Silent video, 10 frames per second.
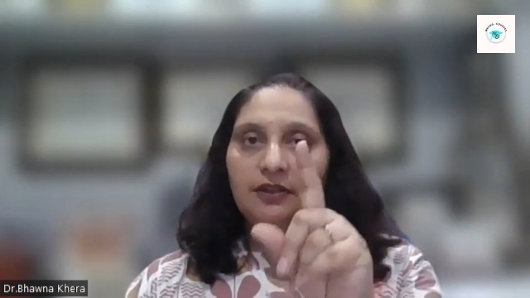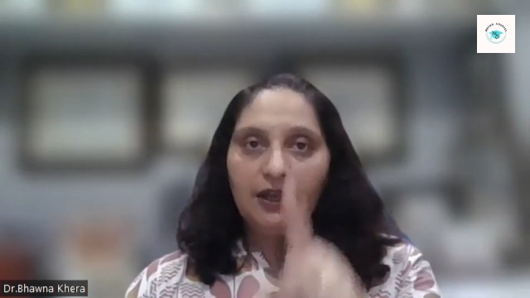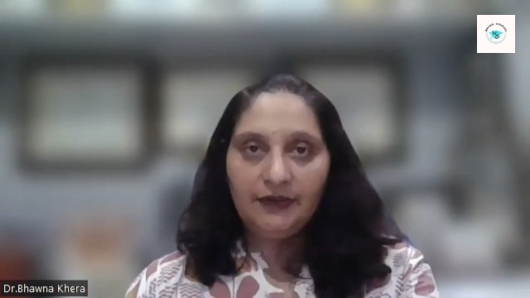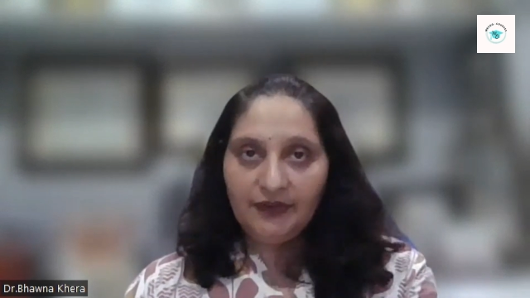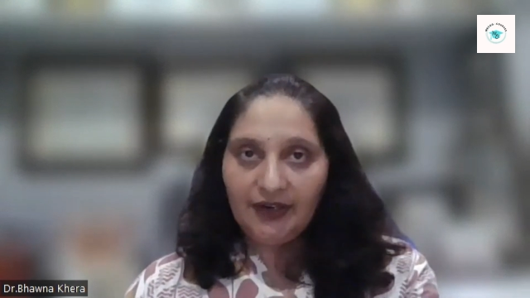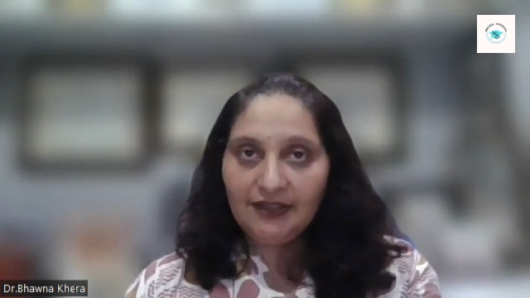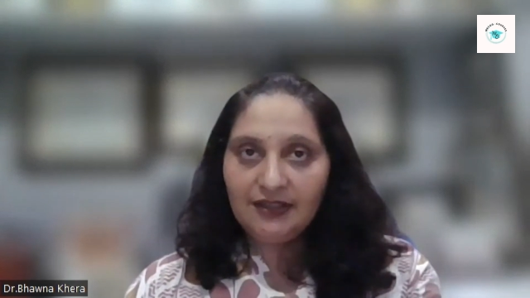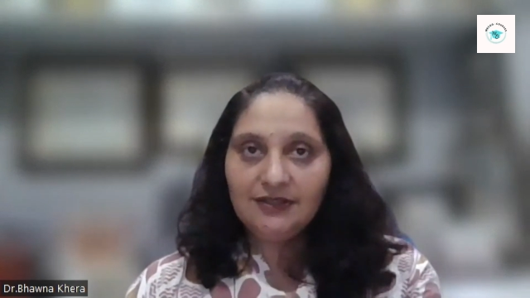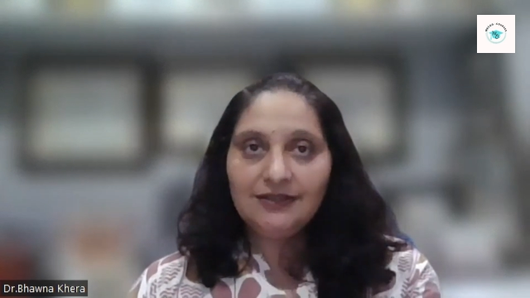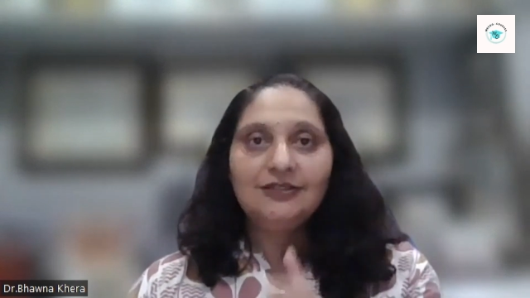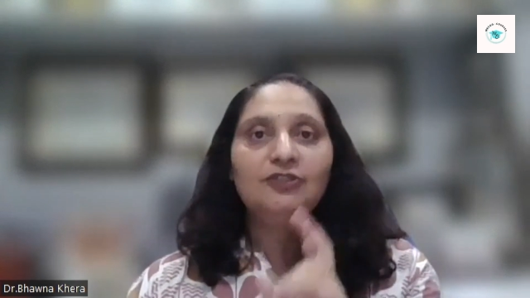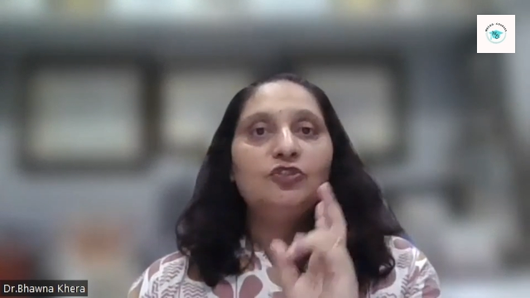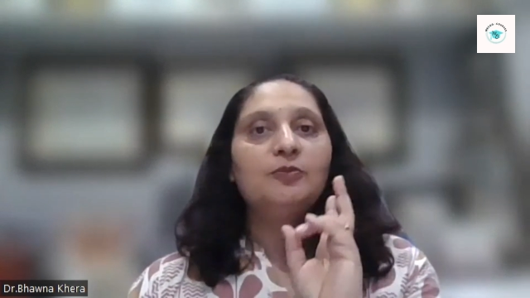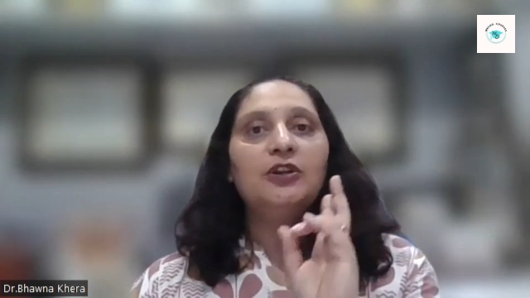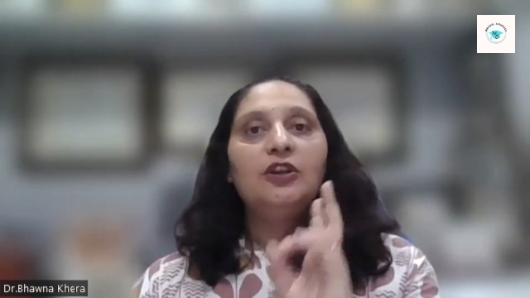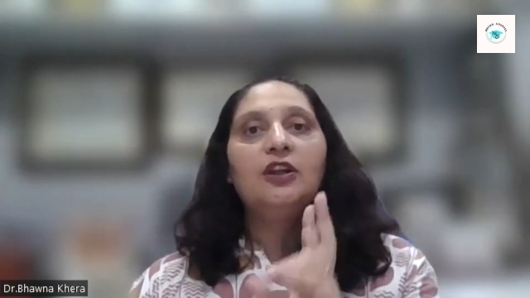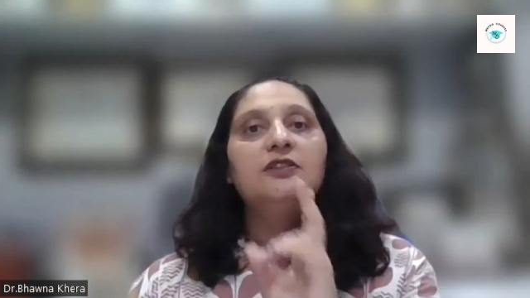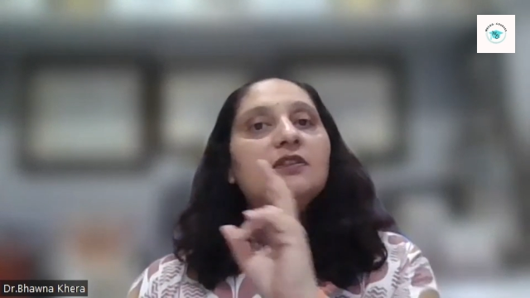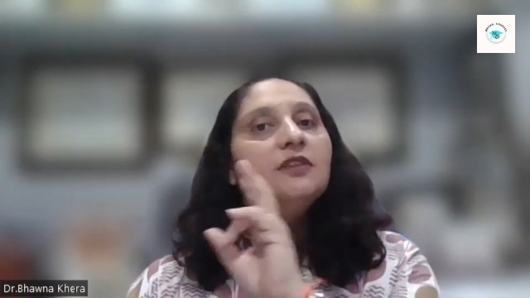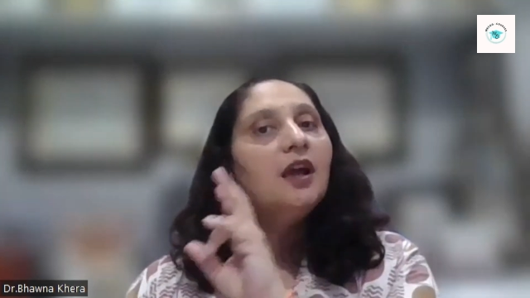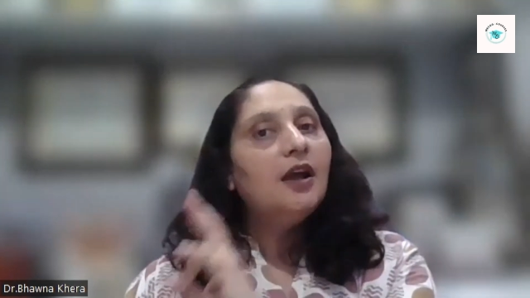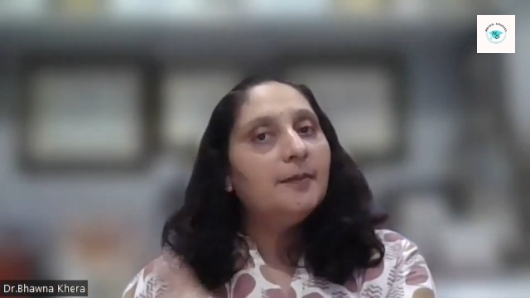they are drug-resistant tuberculosis.